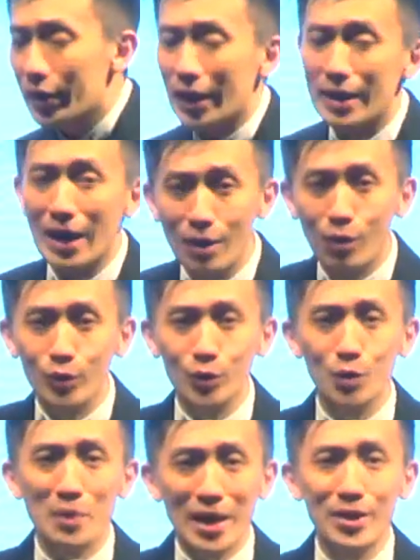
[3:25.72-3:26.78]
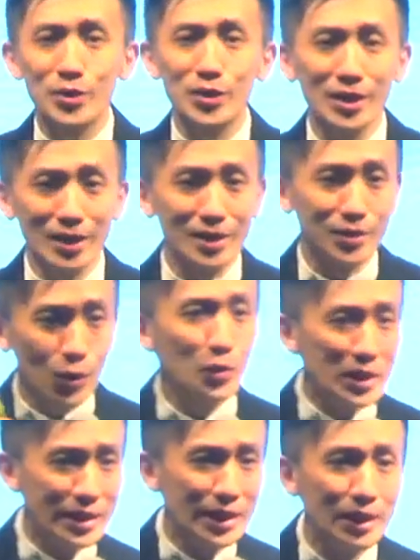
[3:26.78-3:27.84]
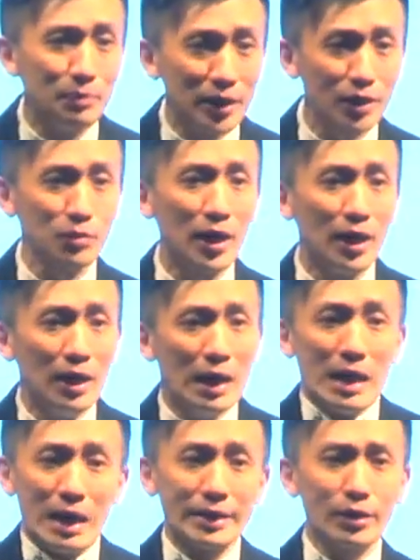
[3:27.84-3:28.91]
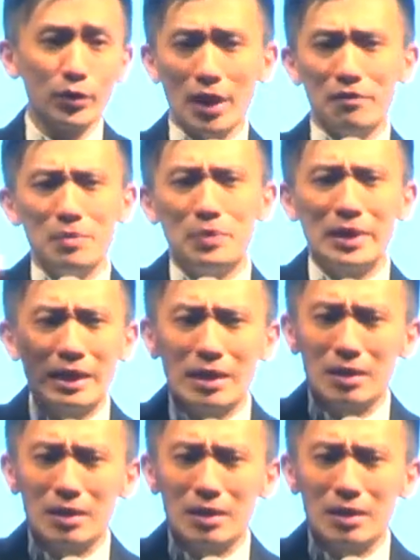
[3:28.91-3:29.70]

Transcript: can I also manage it so easily? Because why? I tell you, everybody,